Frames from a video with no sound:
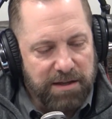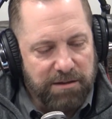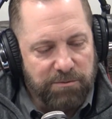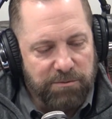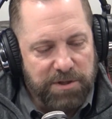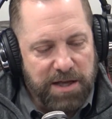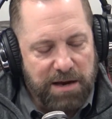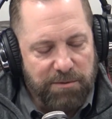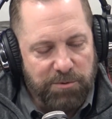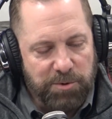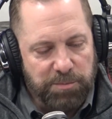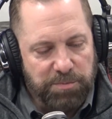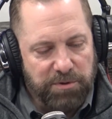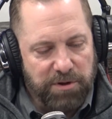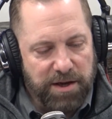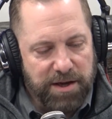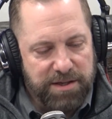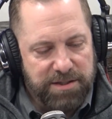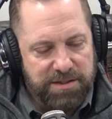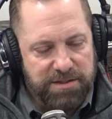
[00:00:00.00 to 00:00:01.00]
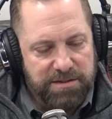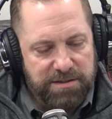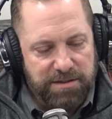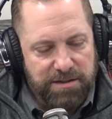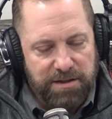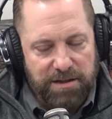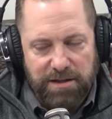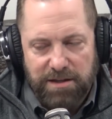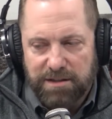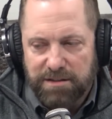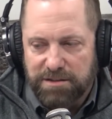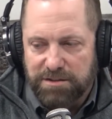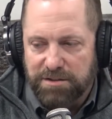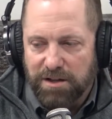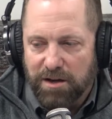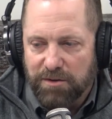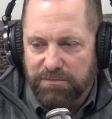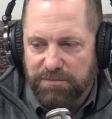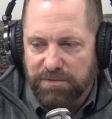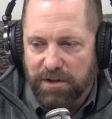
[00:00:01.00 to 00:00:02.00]
Would that replace
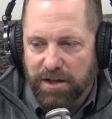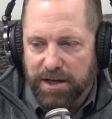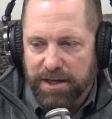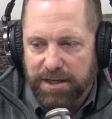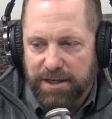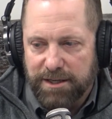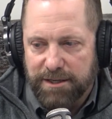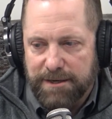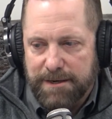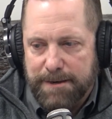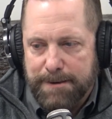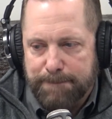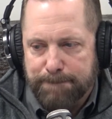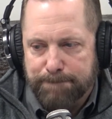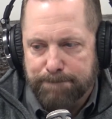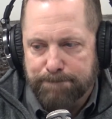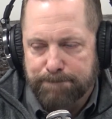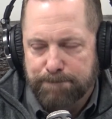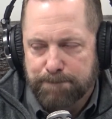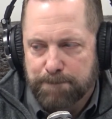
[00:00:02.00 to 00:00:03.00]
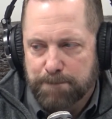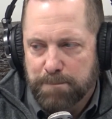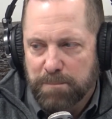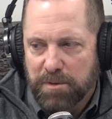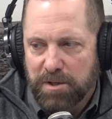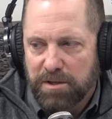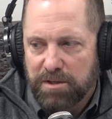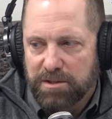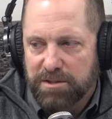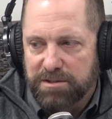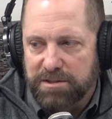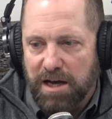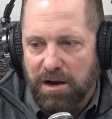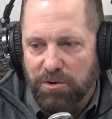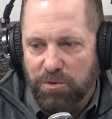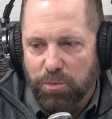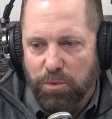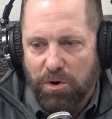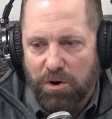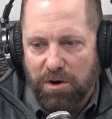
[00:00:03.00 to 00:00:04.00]
stuff like
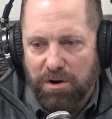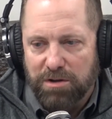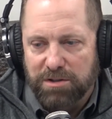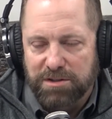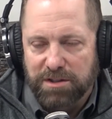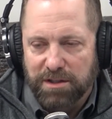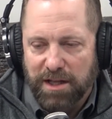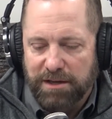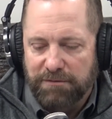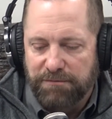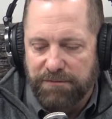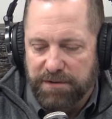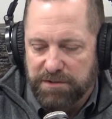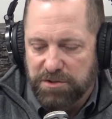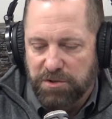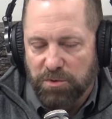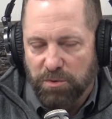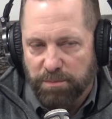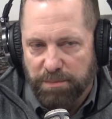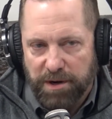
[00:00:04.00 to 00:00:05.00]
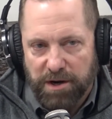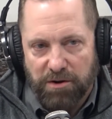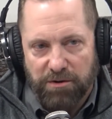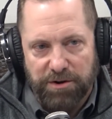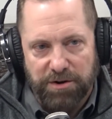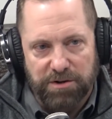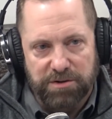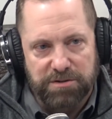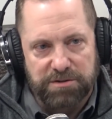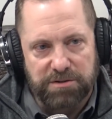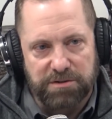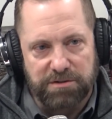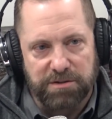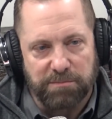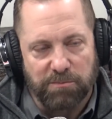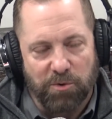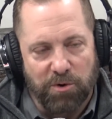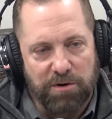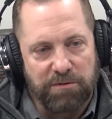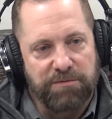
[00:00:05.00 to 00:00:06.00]
sound walls and like physical barriers? Is it
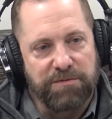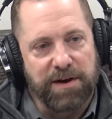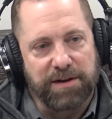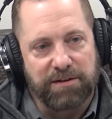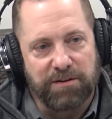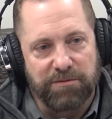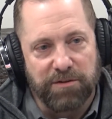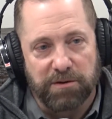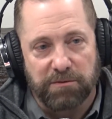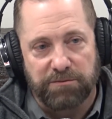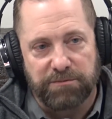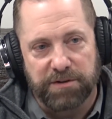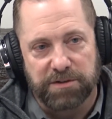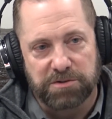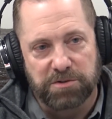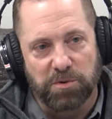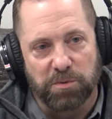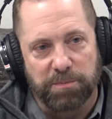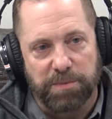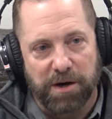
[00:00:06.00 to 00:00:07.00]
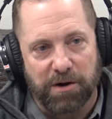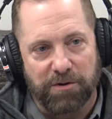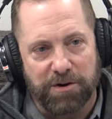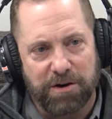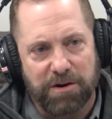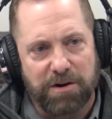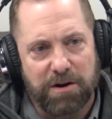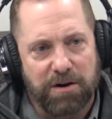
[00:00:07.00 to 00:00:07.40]
more effective than a physical barrier?